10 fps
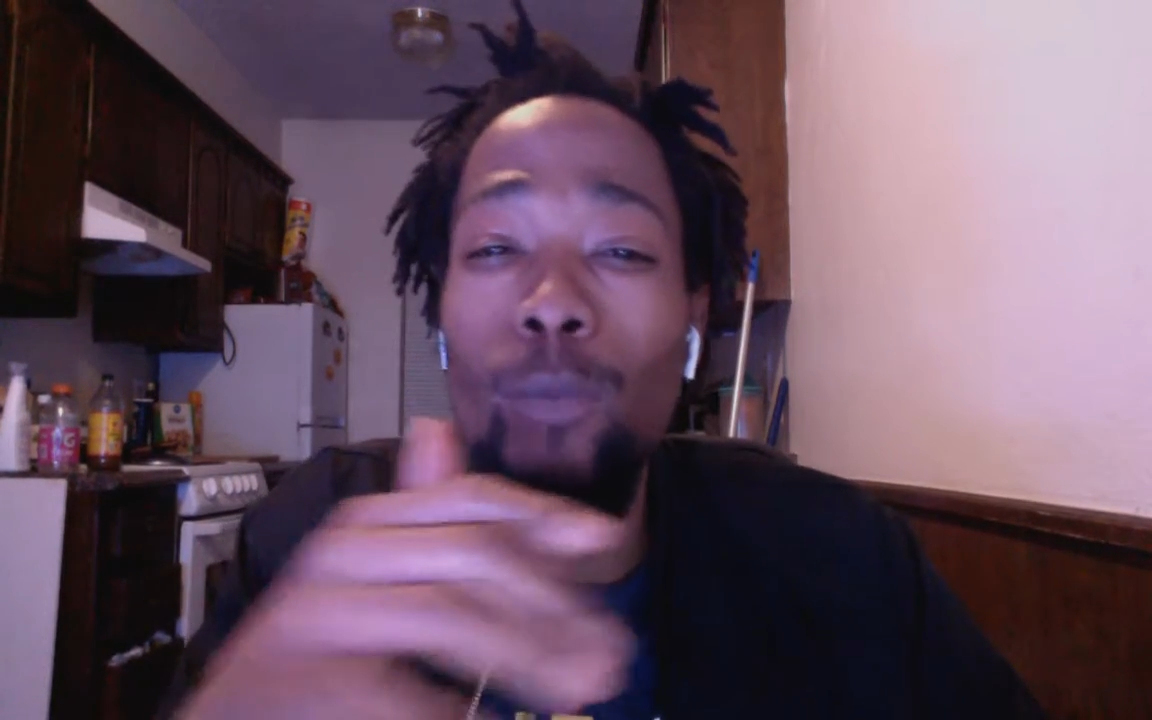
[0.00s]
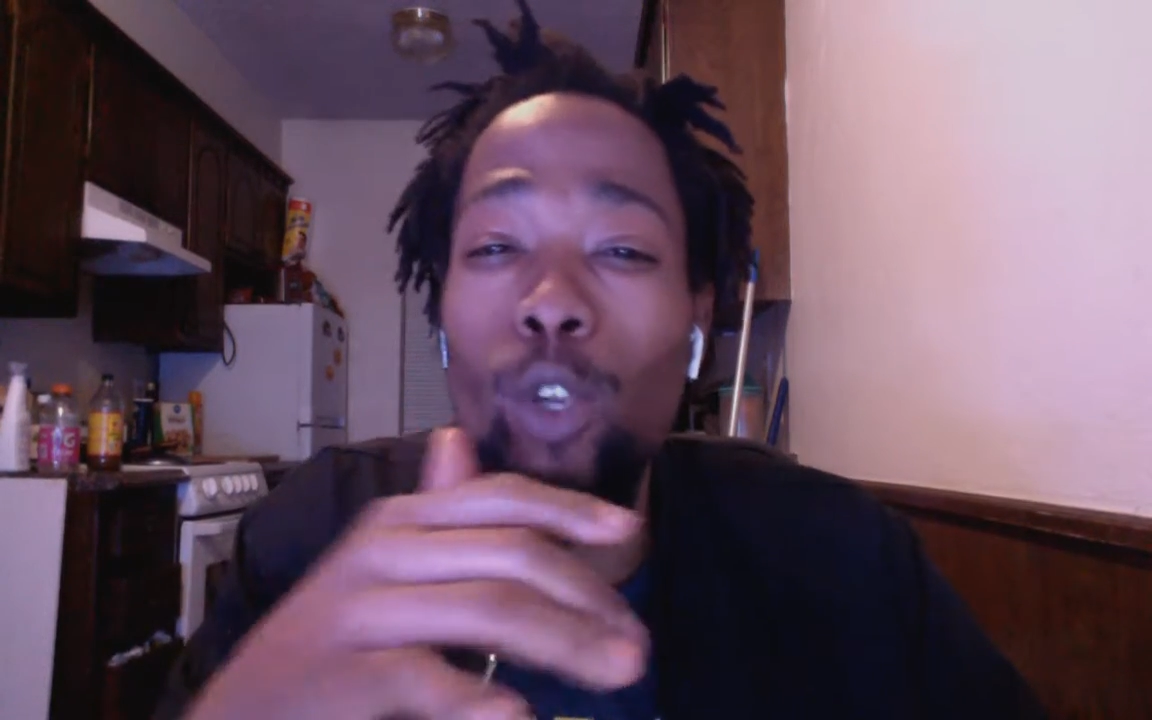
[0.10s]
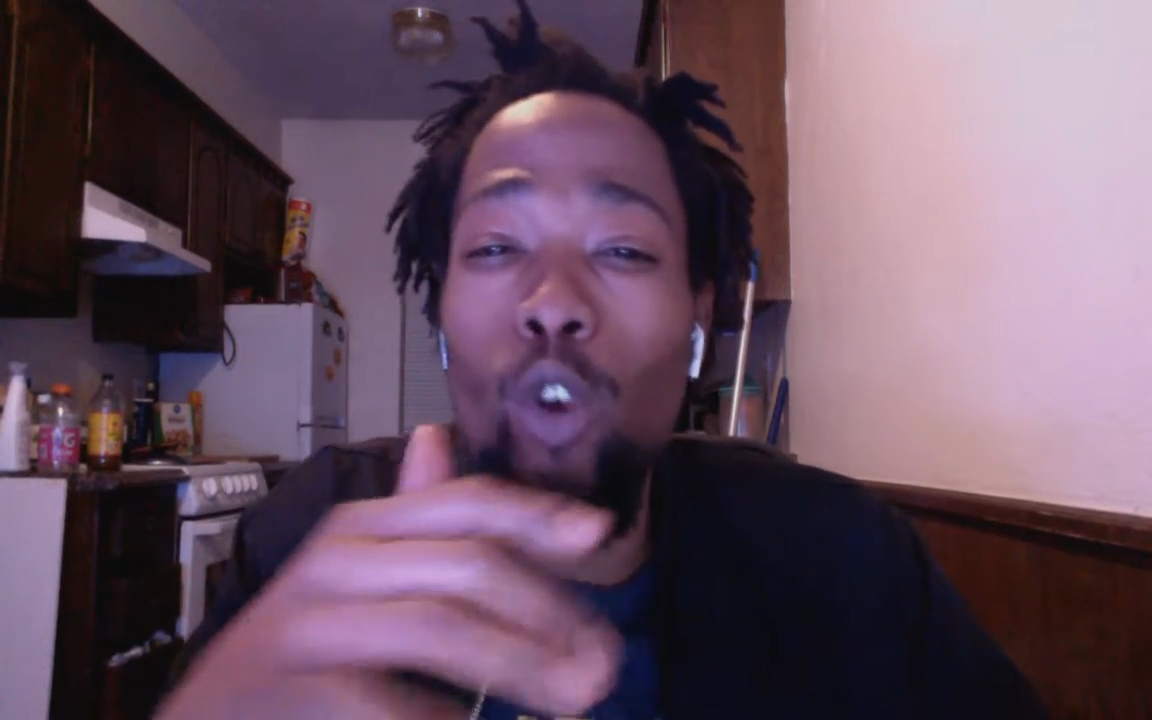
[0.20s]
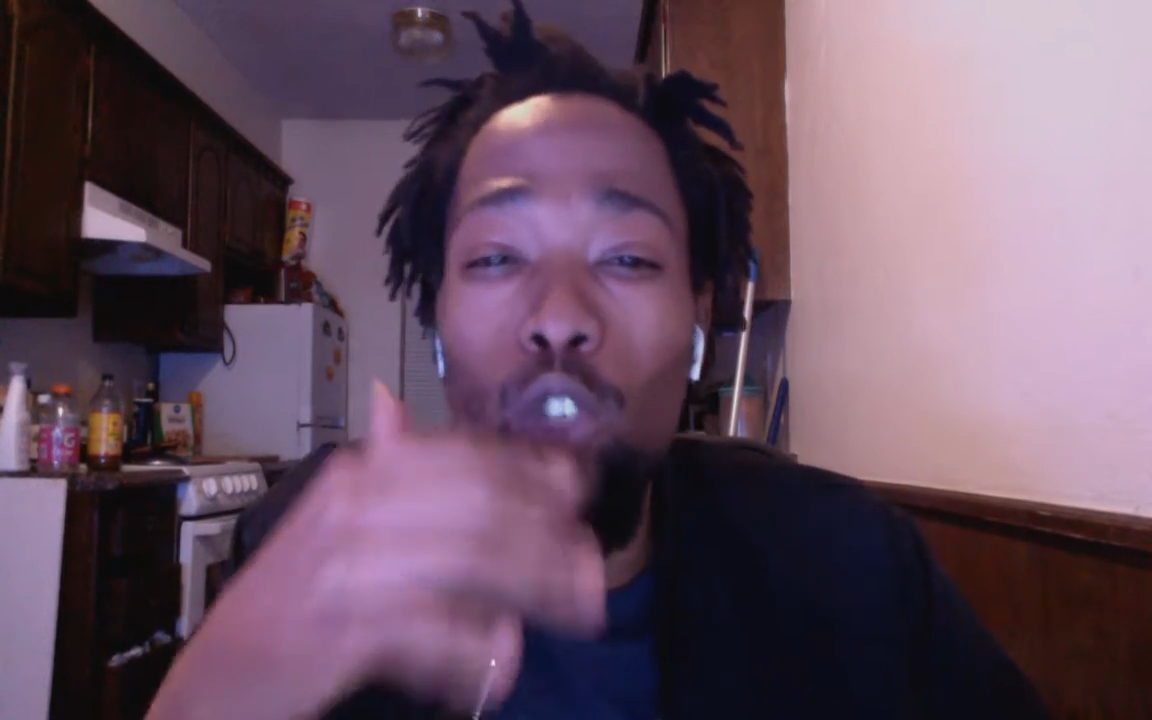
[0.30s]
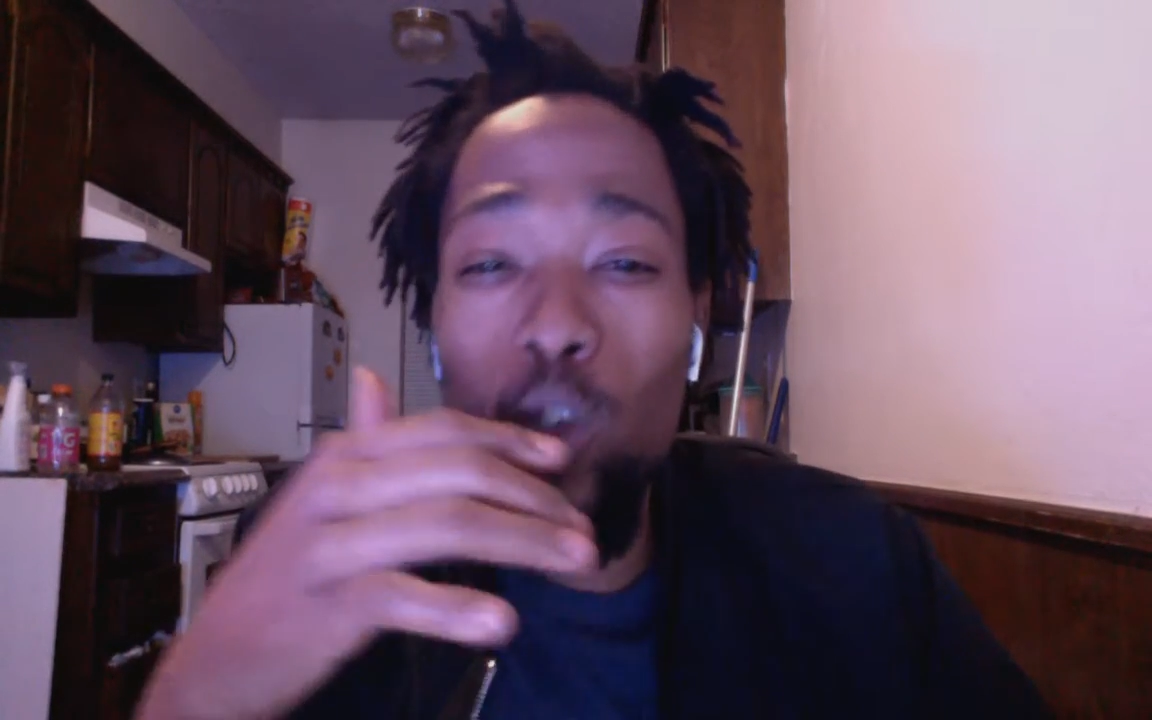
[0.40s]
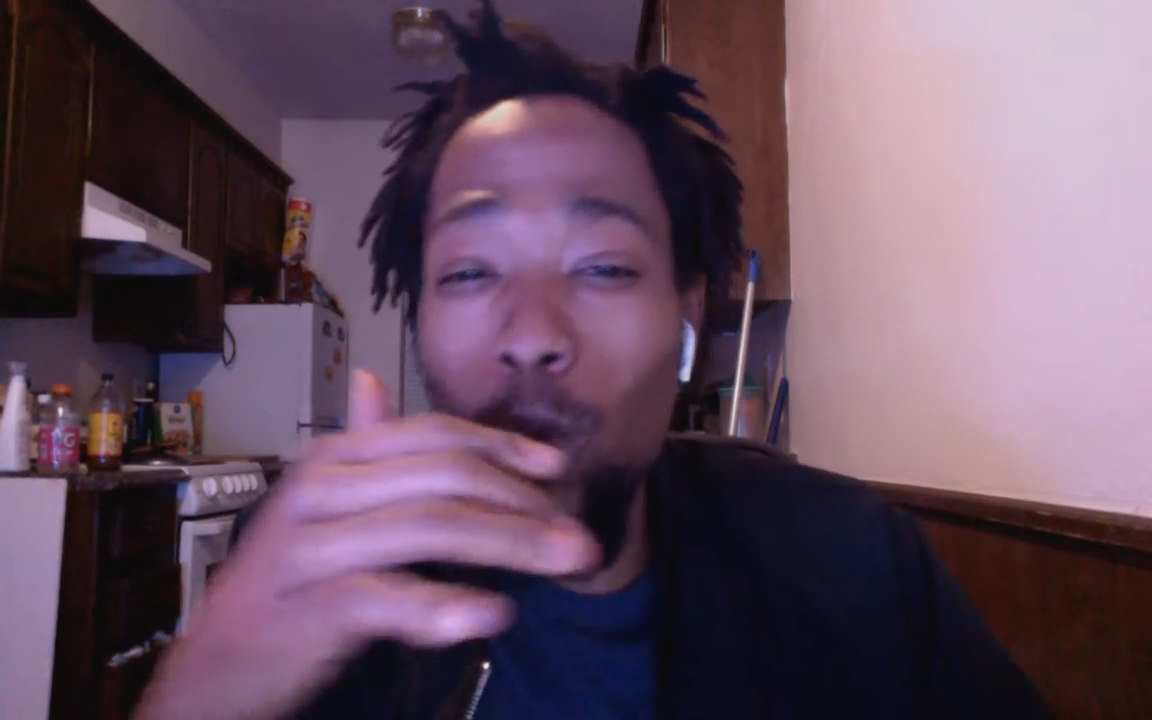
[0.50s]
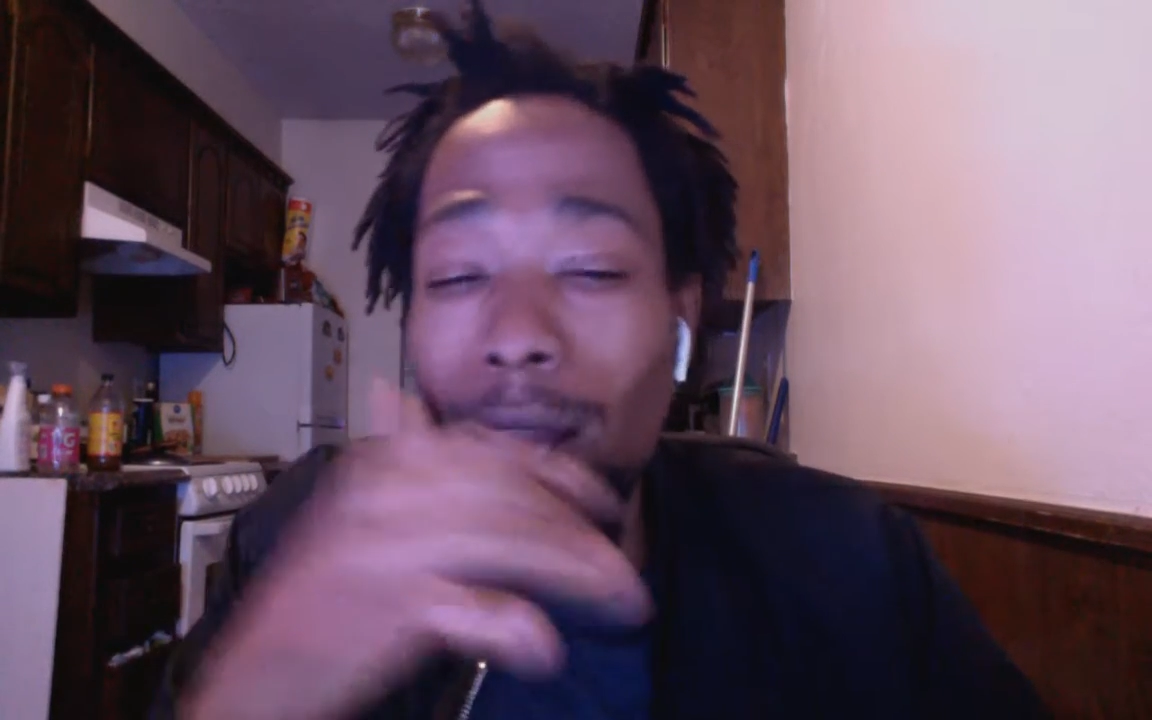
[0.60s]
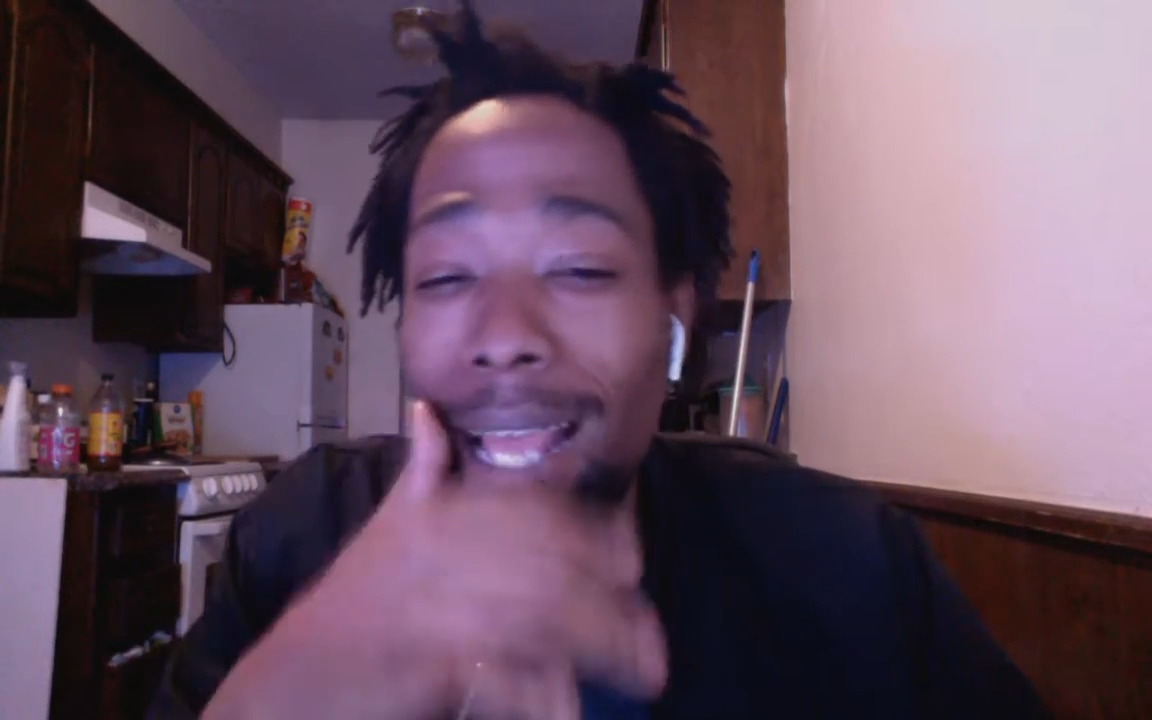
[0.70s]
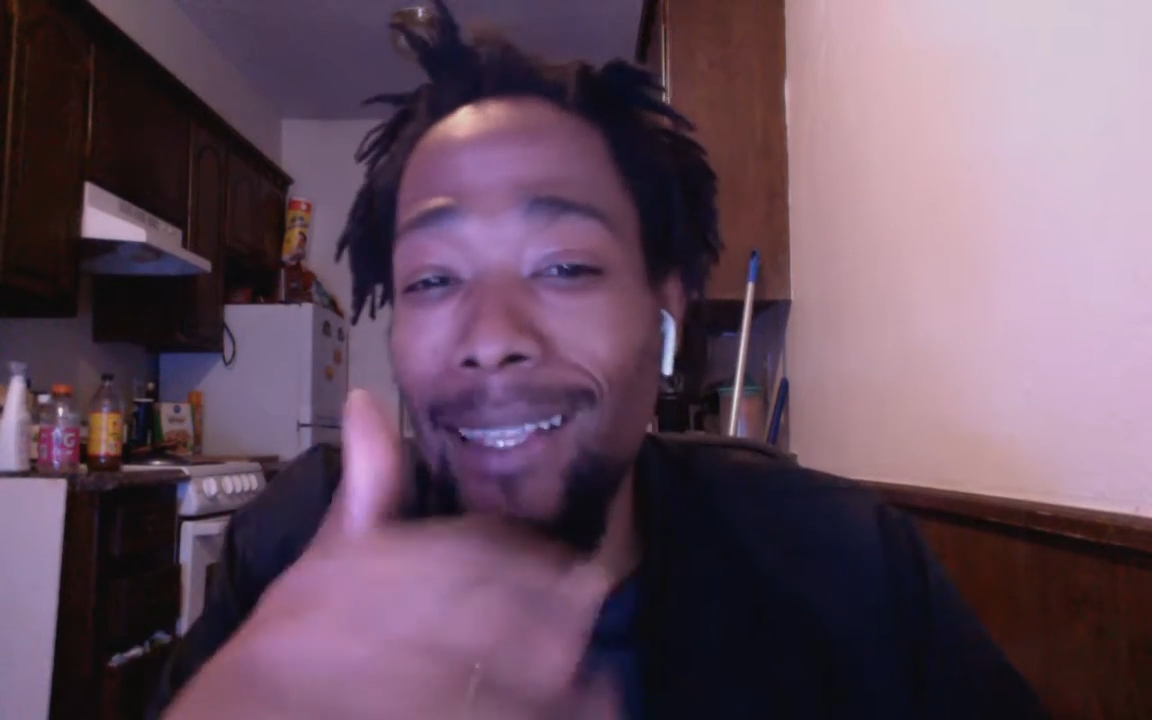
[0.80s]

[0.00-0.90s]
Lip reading: regards to what I